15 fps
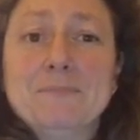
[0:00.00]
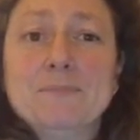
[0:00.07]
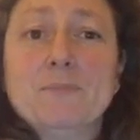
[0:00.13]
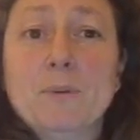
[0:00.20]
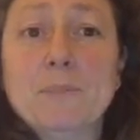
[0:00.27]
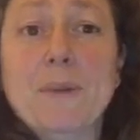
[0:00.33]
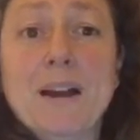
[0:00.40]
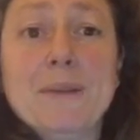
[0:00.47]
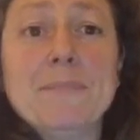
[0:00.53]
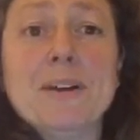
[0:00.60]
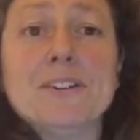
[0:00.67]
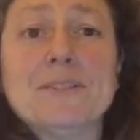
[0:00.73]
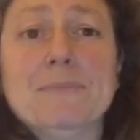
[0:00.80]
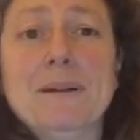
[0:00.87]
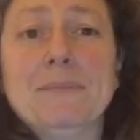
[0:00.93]
my
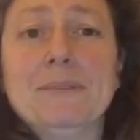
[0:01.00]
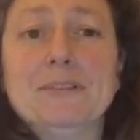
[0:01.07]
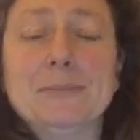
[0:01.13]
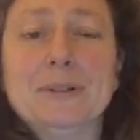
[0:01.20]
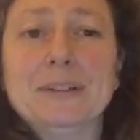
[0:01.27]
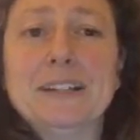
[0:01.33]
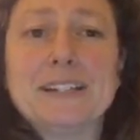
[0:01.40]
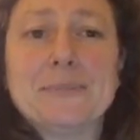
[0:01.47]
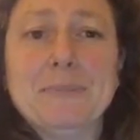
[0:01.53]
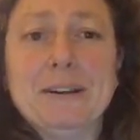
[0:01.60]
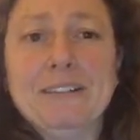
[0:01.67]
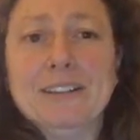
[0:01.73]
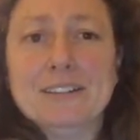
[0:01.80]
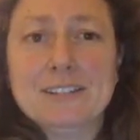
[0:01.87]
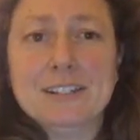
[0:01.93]
most memorable
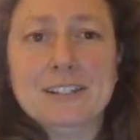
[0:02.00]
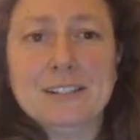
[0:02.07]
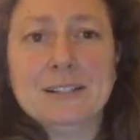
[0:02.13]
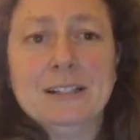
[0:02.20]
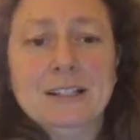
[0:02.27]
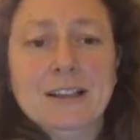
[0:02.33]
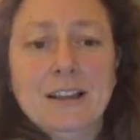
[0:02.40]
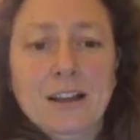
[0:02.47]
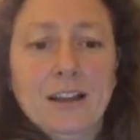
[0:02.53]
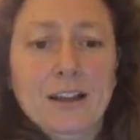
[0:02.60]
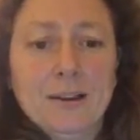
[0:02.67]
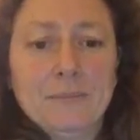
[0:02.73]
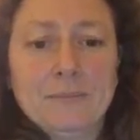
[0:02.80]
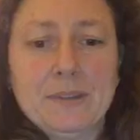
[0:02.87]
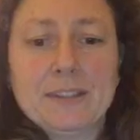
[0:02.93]
experiences
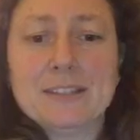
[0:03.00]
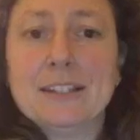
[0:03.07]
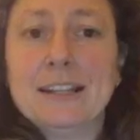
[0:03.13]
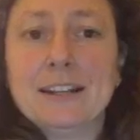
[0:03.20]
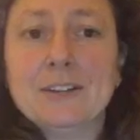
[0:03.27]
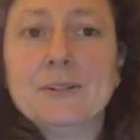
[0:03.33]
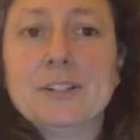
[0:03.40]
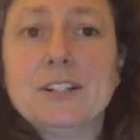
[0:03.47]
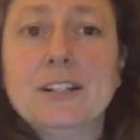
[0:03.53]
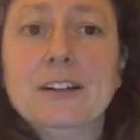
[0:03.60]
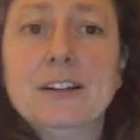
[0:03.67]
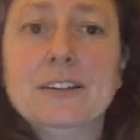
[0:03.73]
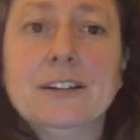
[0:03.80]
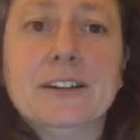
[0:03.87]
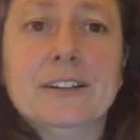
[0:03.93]
as a language
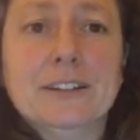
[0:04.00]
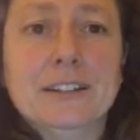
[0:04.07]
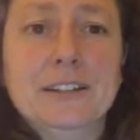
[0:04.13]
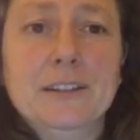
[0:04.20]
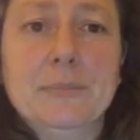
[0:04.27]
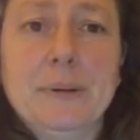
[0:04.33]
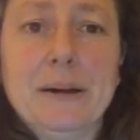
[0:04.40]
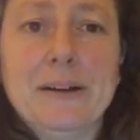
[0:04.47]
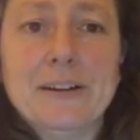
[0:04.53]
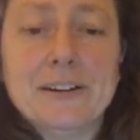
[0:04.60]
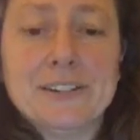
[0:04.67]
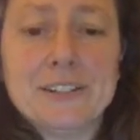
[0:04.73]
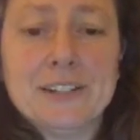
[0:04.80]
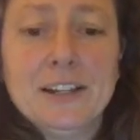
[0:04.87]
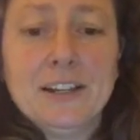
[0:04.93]
learner in the
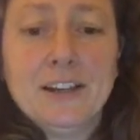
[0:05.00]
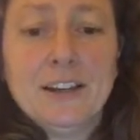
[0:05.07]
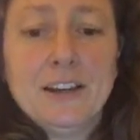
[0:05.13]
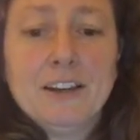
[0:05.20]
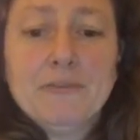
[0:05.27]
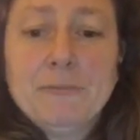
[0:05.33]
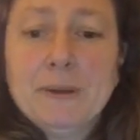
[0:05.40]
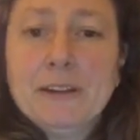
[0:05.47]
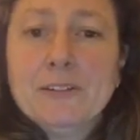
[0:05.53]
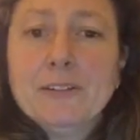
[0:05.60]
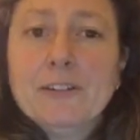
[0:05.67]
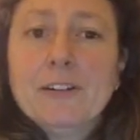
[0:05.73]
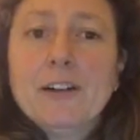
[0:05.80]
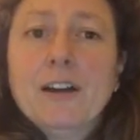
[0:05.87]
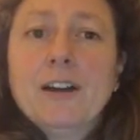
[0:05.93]
past have
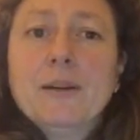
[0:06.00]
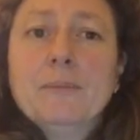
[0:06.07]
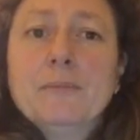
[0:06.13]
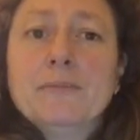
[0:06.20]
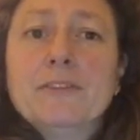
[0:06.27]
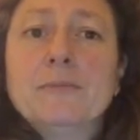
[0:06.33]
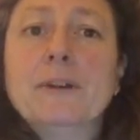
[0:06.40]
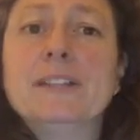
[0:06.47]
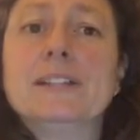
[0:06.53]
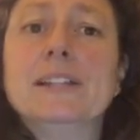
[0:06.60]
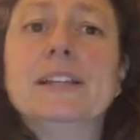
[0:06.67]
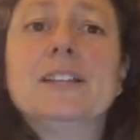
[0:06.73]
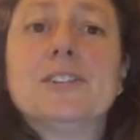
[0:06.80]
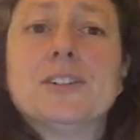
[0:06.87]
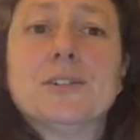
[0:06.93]
been from when
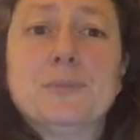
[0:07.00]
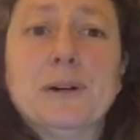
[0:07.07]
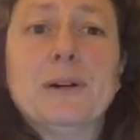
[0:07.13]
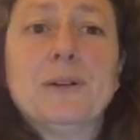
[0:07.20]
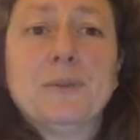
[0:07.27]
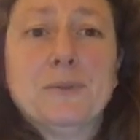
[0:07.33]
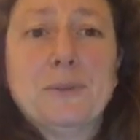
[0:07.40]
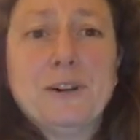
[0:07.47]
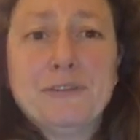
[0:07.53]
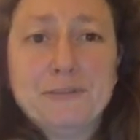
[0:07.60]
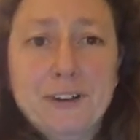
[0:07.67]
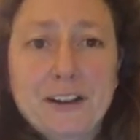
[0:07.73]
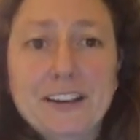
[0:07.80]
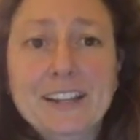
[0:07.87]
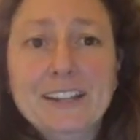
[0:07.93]
teachers were
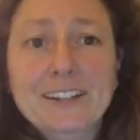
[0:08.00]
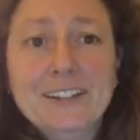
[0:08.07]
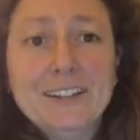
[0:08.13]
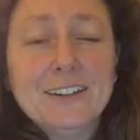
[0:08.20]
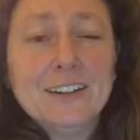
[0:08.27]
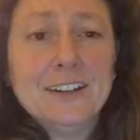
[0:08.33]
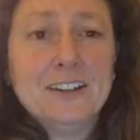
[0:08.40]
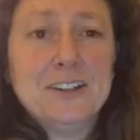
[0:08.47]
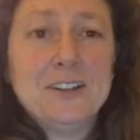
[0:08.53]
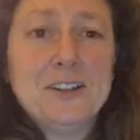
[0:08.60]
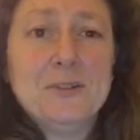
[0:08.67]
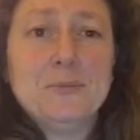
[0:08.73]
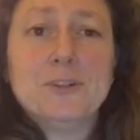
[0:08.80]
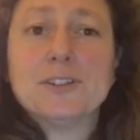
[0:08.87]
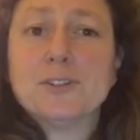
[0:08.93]
funny and
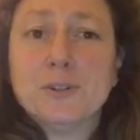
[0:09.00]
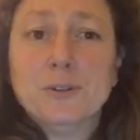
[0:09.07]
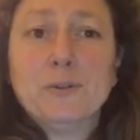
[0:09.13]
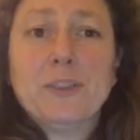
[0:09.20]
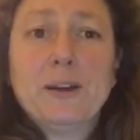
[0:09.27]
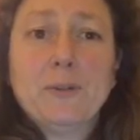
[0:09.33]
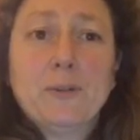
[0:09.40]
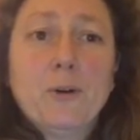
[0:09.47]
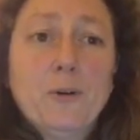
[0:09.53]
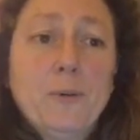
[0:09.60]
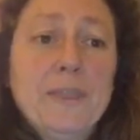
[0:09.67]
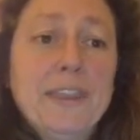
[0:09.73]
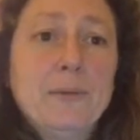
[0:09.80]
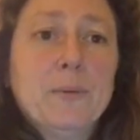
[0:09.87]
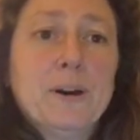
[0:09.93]
humorous, or
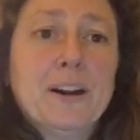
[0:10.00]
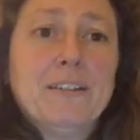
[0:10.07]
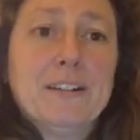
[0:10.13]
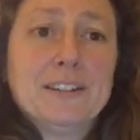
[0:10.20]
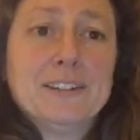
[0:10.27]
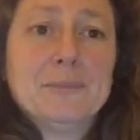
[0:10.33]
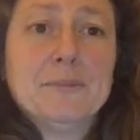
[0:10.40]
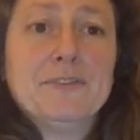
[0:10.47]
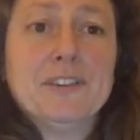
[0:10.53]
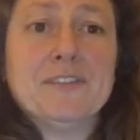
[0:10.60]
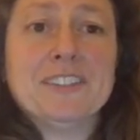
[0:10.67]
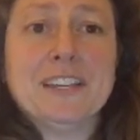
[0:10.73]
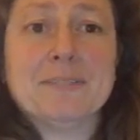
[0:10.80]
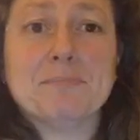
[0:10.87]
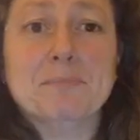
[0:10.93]
when they were, as some of you
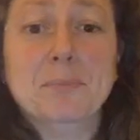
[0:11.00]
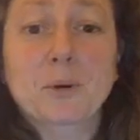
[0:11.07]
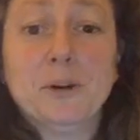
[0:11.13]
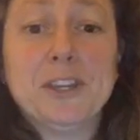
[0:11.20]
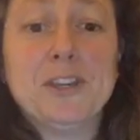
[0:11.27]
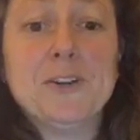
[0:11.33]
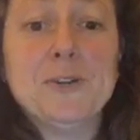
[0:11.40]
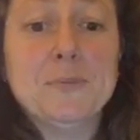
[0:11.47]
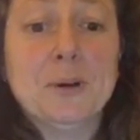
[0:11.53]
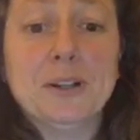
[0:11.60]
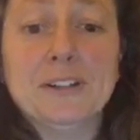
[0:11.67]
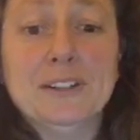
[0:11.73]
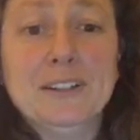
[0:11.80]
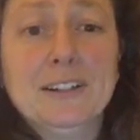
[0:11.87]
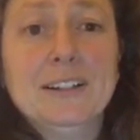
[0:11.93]
have said, more
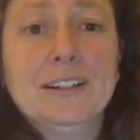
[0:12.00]
human,